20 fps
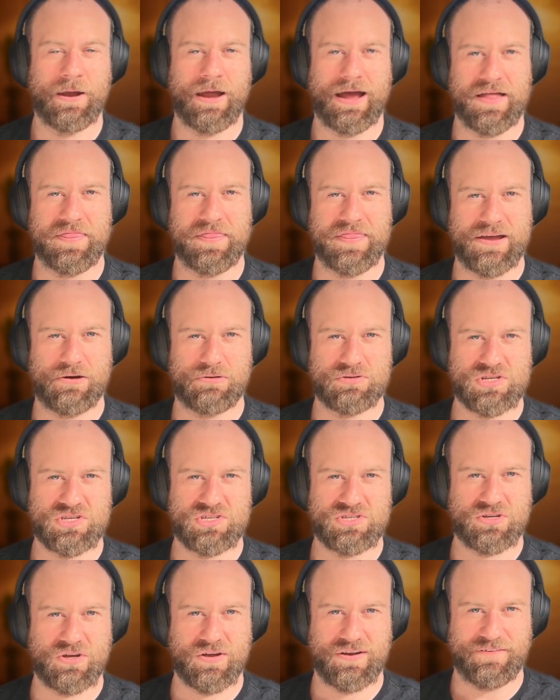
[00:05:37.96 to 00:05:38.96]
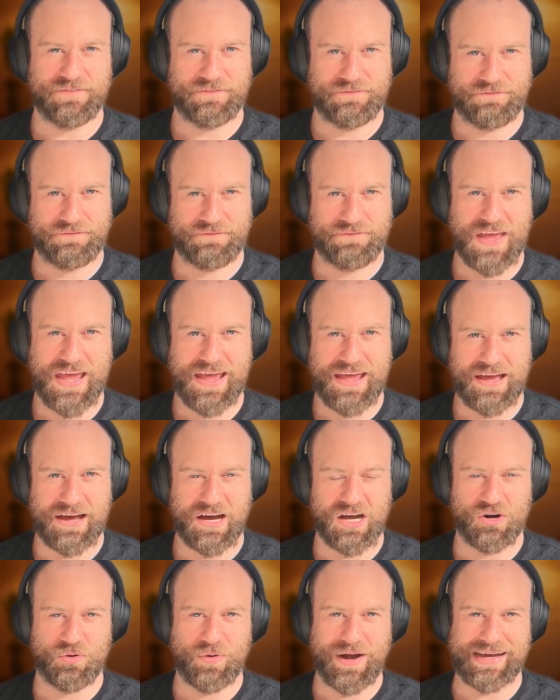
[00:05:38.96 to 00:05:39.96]
And there was a certain
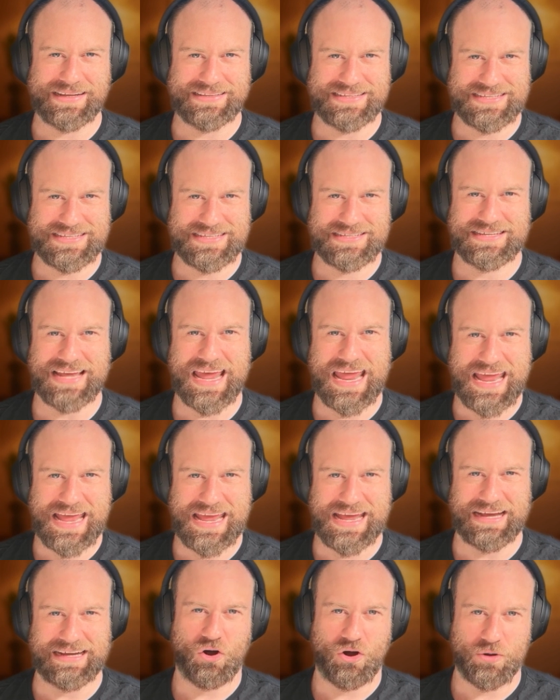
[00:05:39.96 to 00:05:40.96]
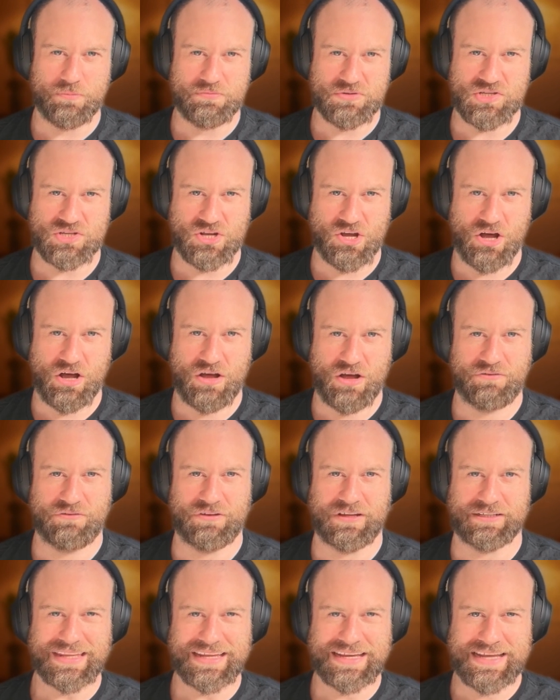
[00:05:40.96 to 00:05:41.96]
fear around seeing,
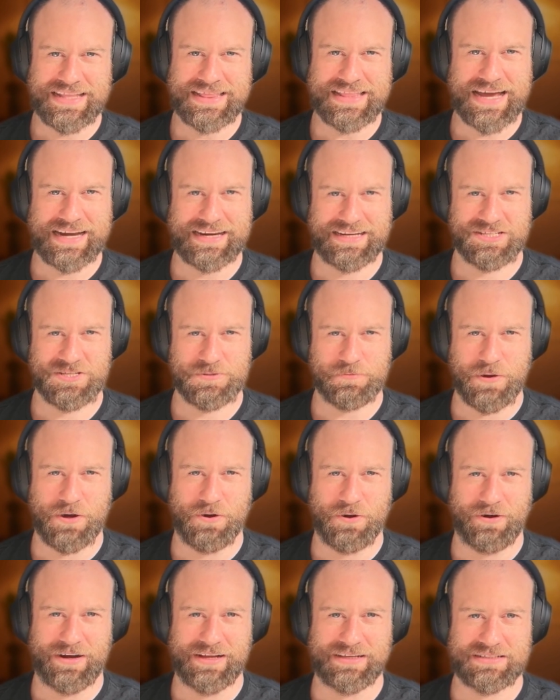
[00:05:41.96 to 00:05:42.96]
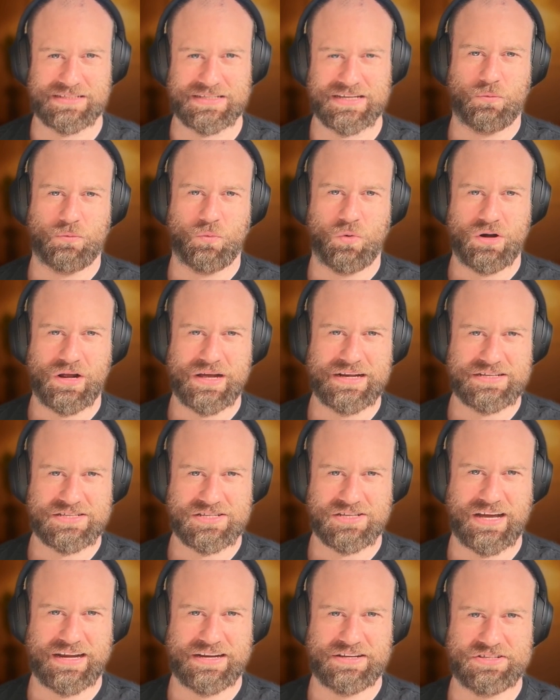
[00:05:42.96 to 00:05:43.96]
observing in that experience. What I
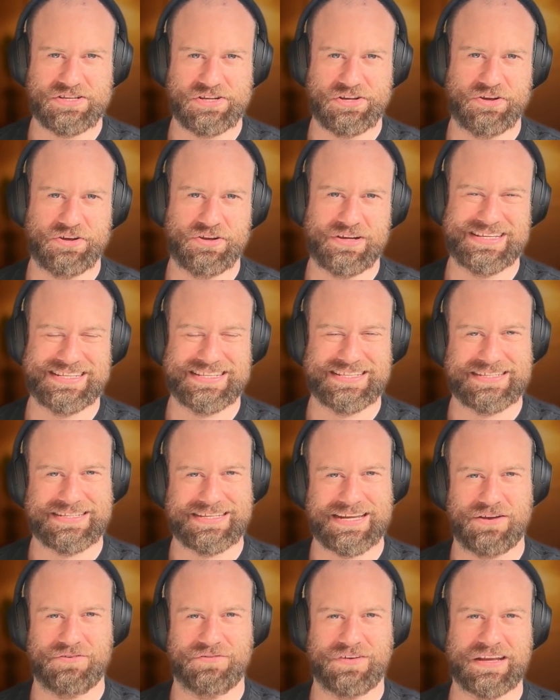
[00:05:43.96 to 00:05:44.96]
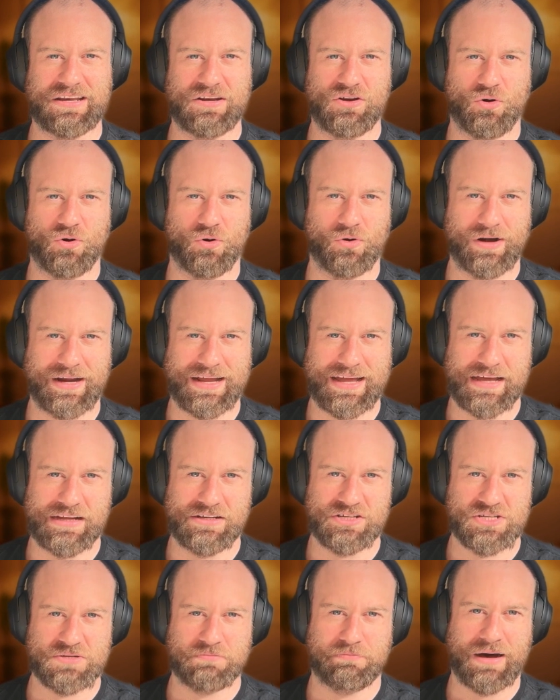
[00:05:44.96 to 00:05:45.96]
decided to do is, instead of ignoring it
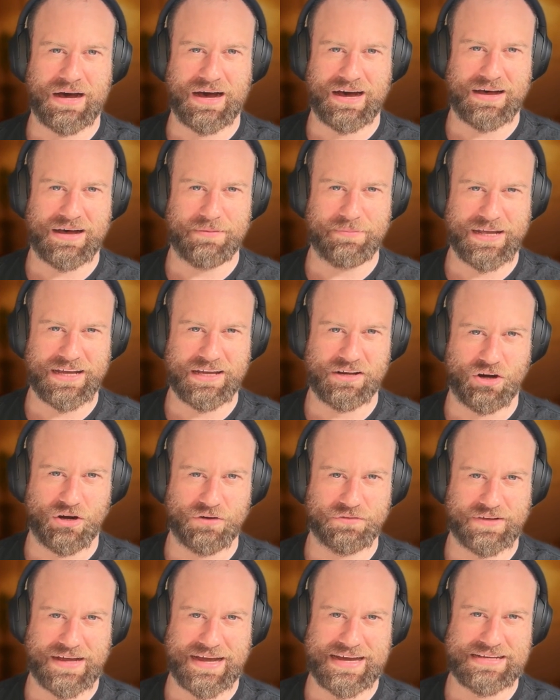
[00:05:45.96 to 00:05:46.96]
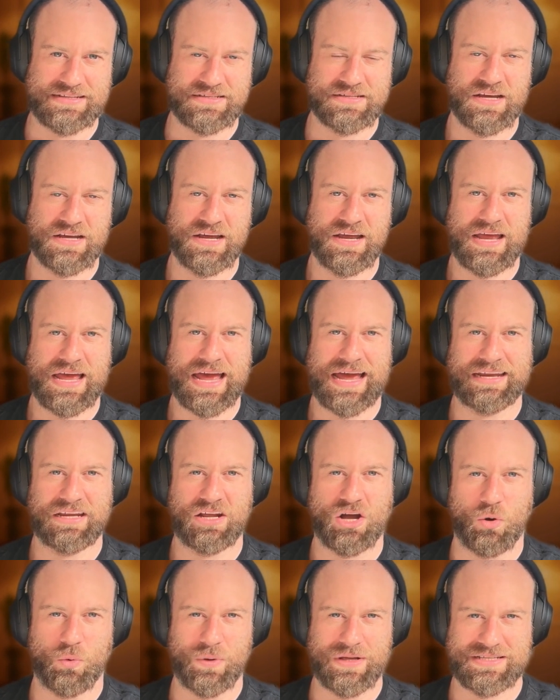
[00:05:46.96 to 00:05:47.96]
and just palming it off as a
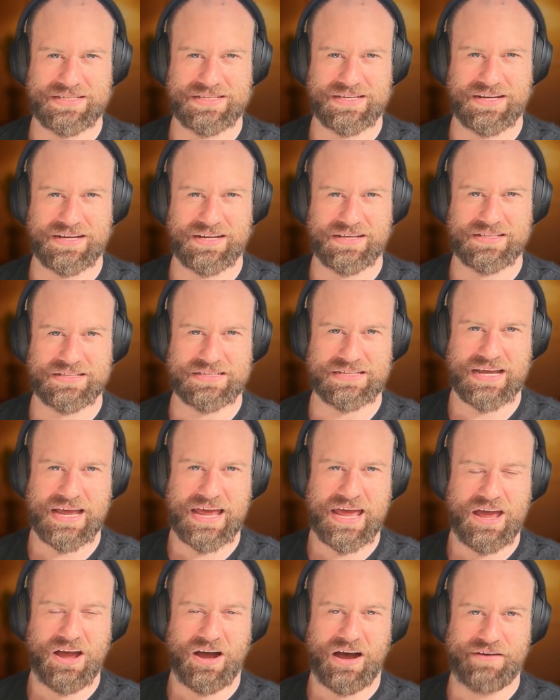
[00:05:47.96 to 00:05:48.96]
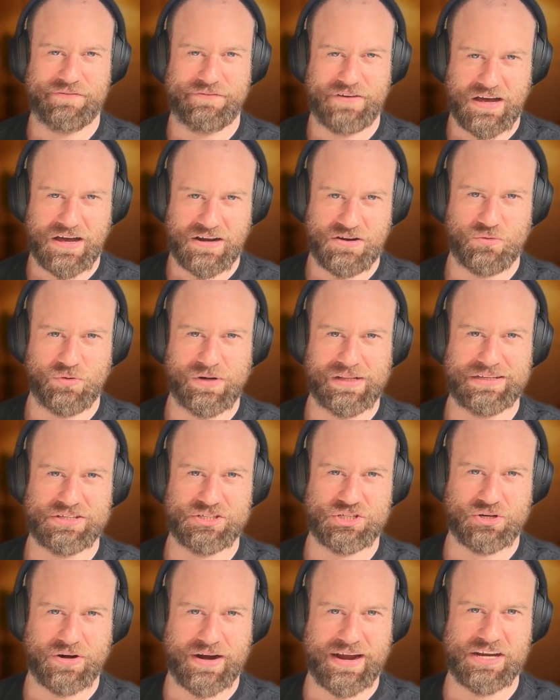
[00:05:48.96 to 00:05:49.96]
coincidence, I found it really
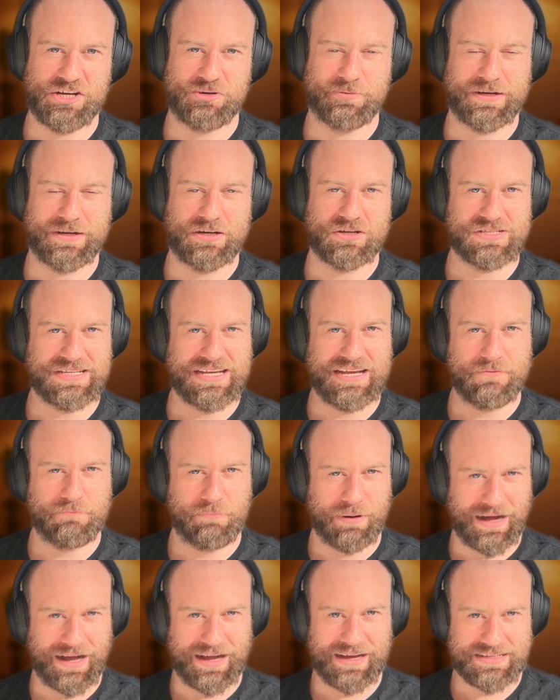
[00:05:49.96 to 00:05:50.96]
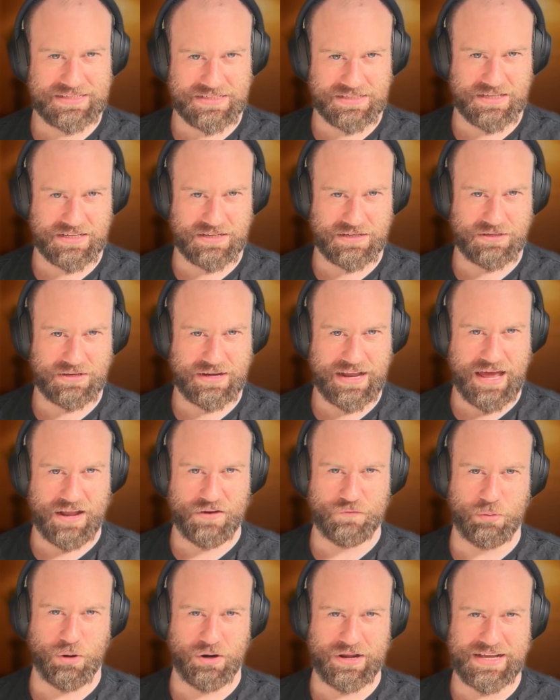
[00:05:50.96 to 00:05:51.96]
strange, because in past
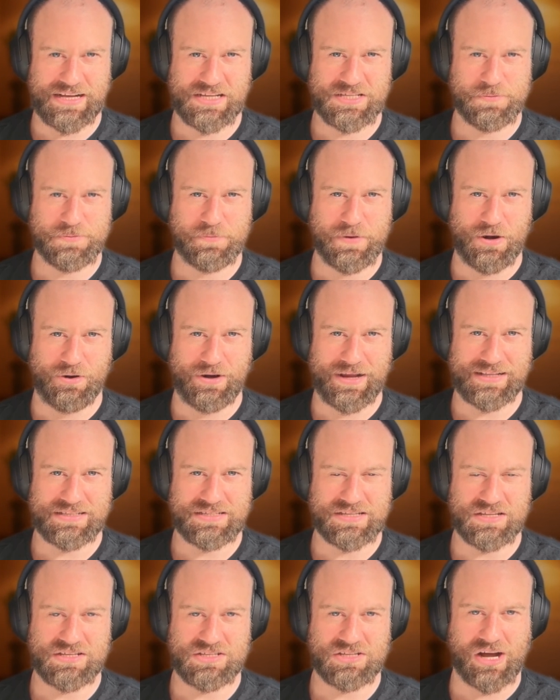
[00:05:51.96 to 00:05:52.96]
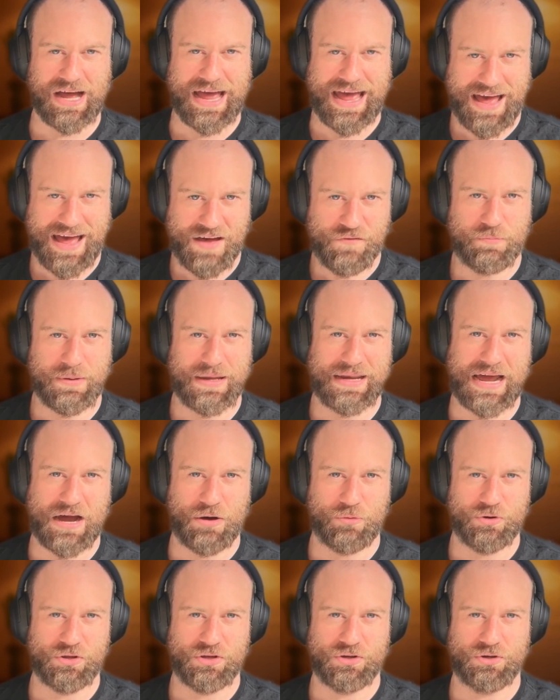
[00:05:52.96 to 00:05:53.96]
out-of-body experiences, I have been
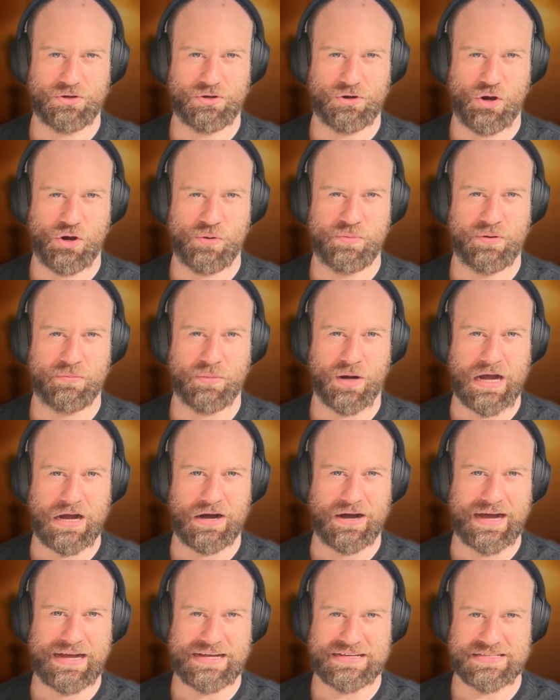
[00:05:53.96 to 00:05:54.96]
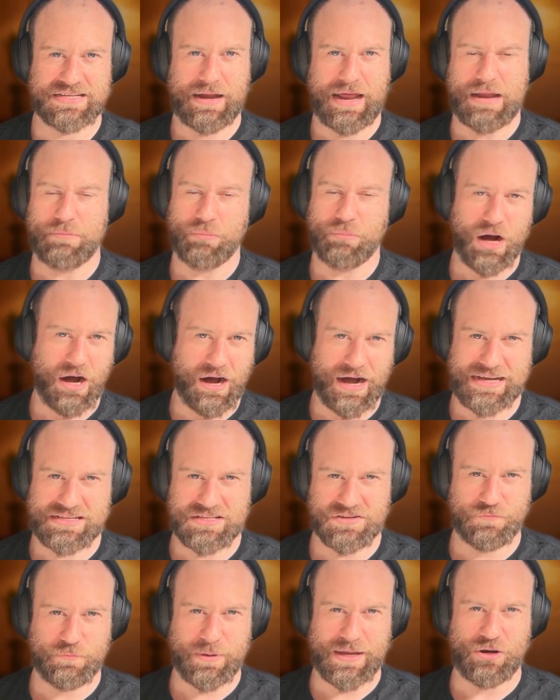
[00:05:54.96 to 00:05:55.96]
able to open my eyes, and my
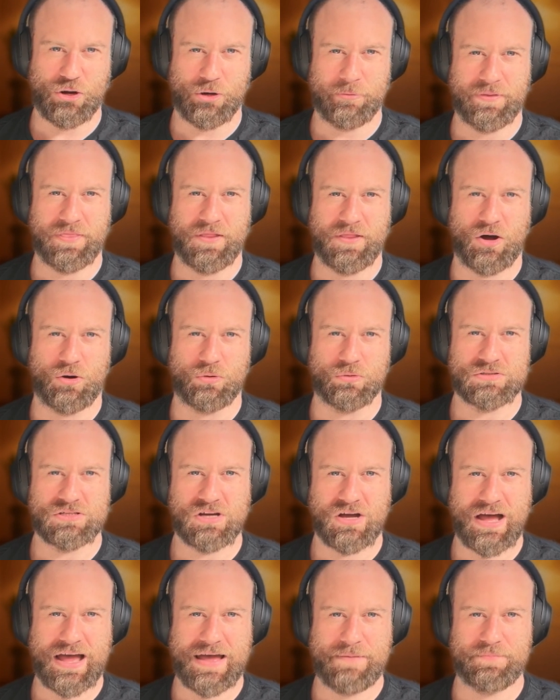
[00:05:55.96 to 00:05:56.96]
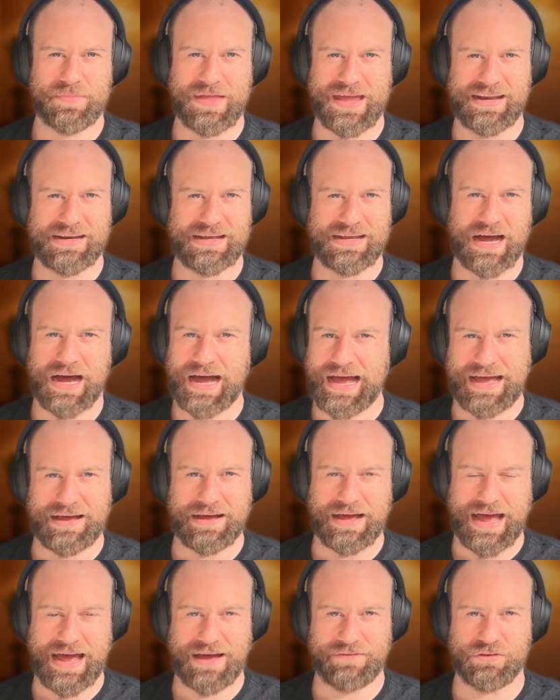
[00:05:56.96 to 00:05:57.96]
eyes have been open the whole time, and
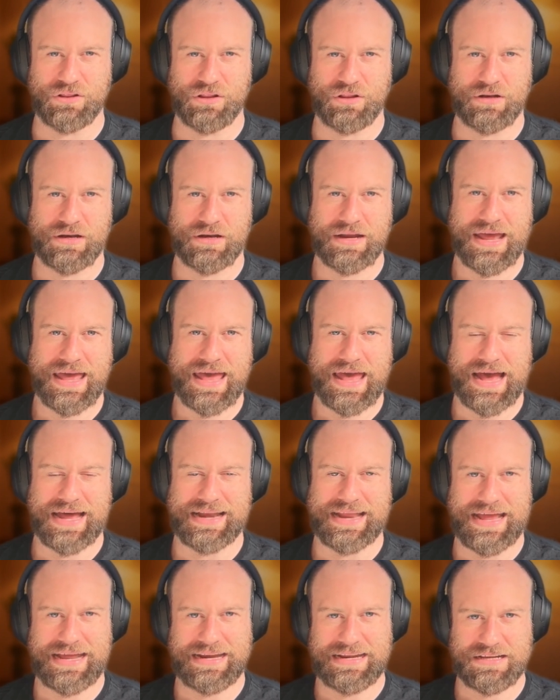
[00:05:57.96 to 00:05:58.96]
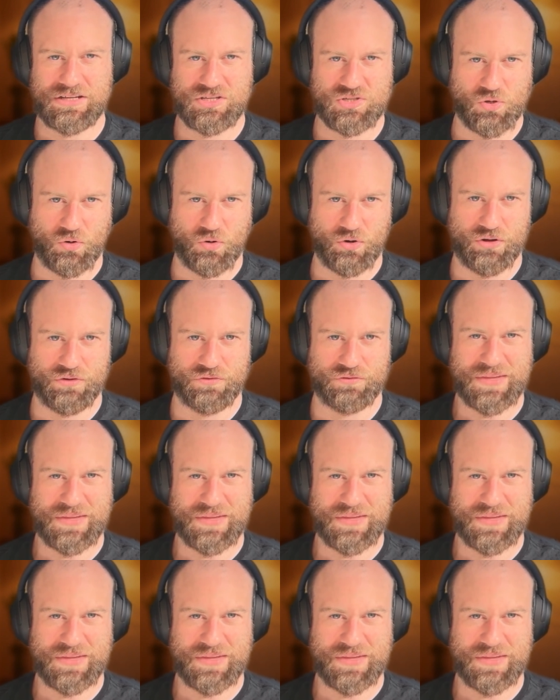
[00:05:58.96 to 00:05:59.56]
I haven't had any sort of